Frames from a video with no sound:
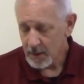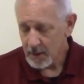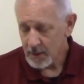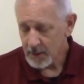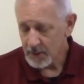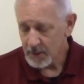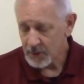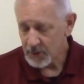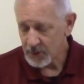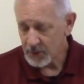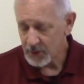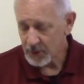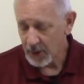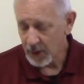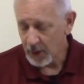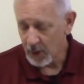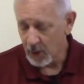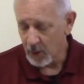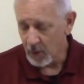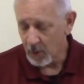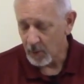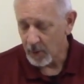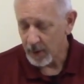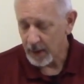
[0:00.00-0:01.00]

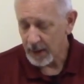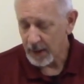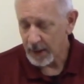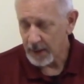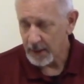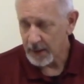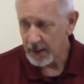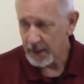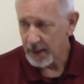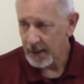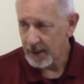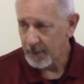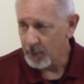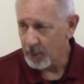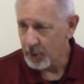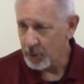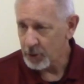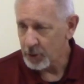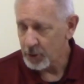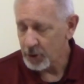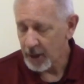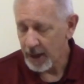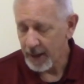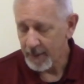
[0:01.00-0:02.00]
So, in
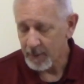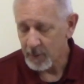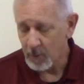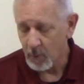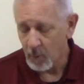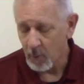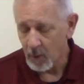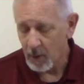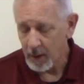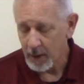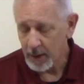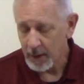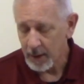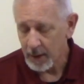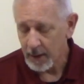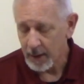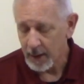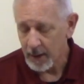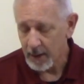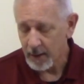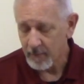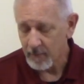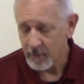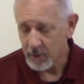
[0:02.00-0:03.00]
Hebrews chapter 1
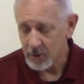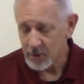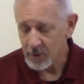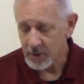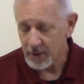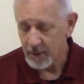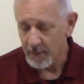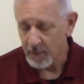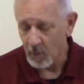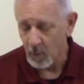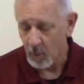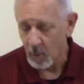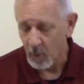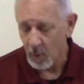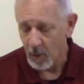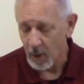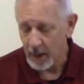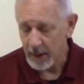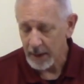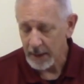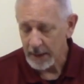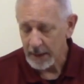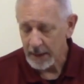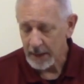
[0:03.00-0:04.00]
and in verse number
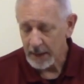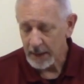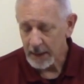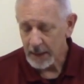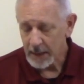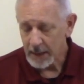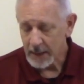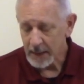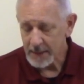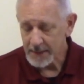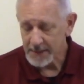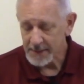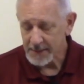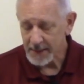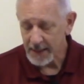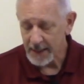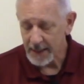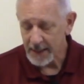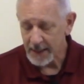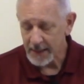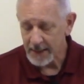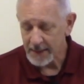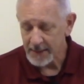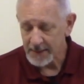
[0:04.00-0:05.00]
1, it
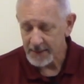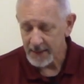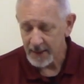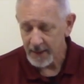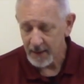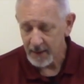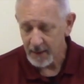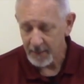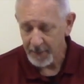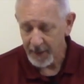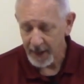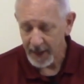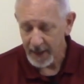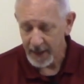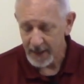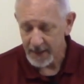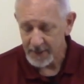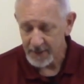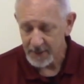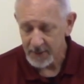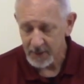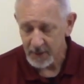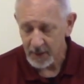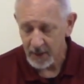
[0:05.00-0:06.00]
says, in the
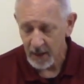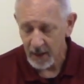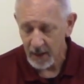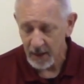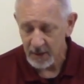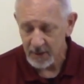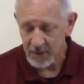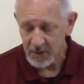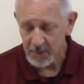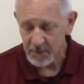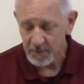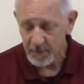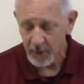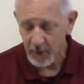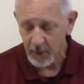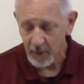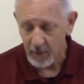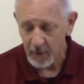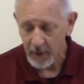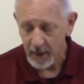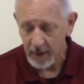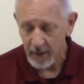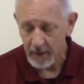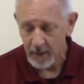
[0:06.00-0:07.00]
past, God
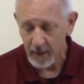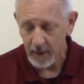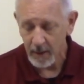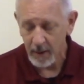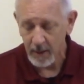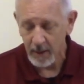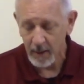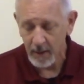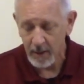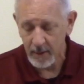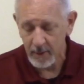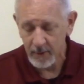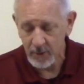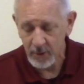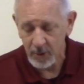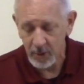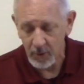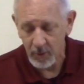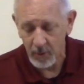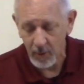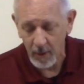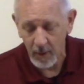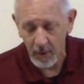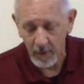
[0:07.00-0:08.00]
spoke
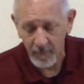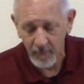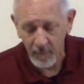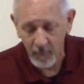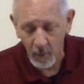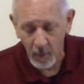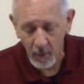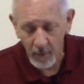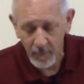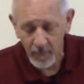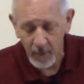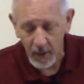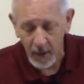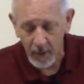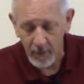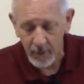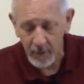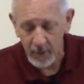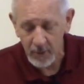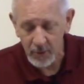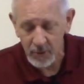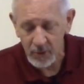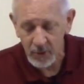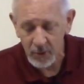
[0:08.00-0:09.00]
to our
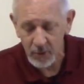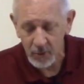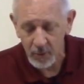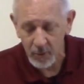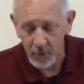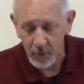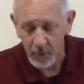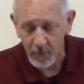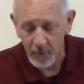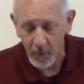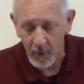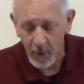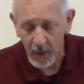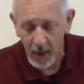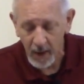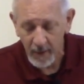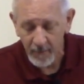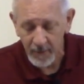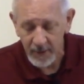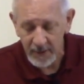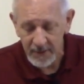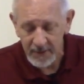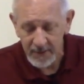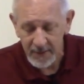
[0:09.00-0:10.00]
forefathers through the
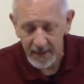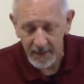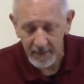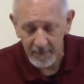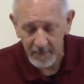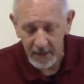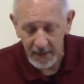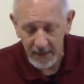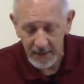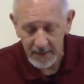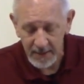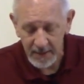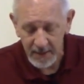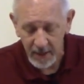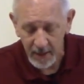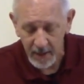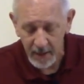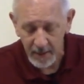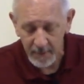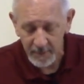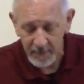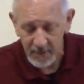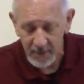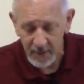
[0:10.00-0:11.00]
prophets at many
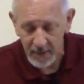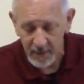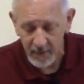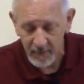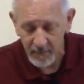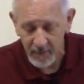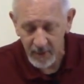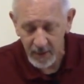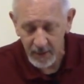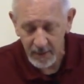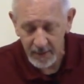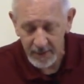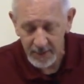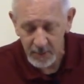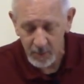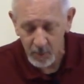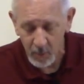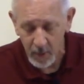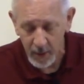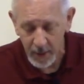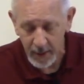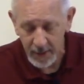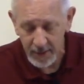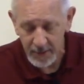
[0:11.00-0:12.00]
times and in various
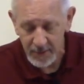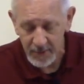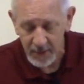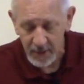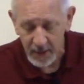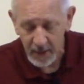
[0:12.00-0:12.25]
ways,